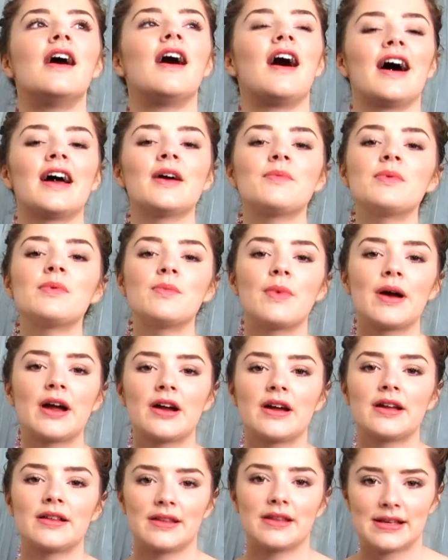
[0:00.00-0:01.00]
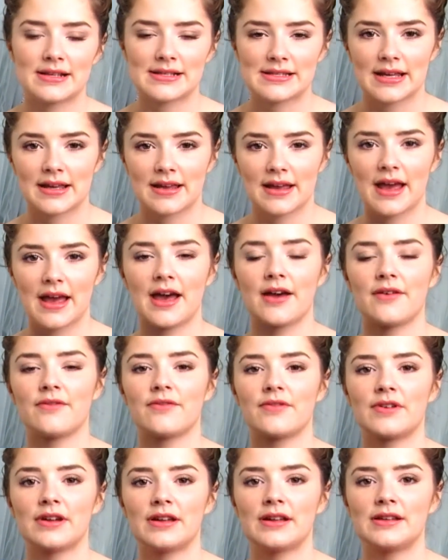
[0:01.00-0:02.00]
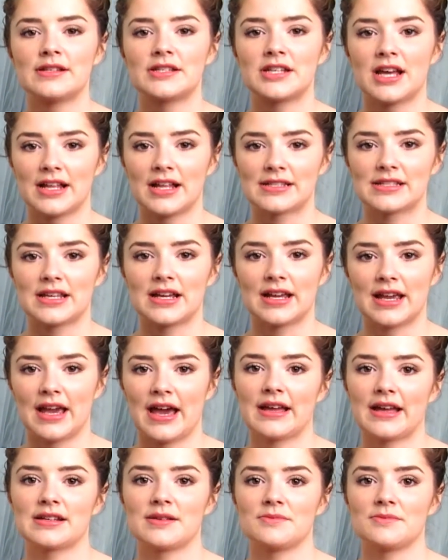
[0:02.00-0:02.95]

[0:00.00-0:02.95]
I've been wearing these like every chance I get.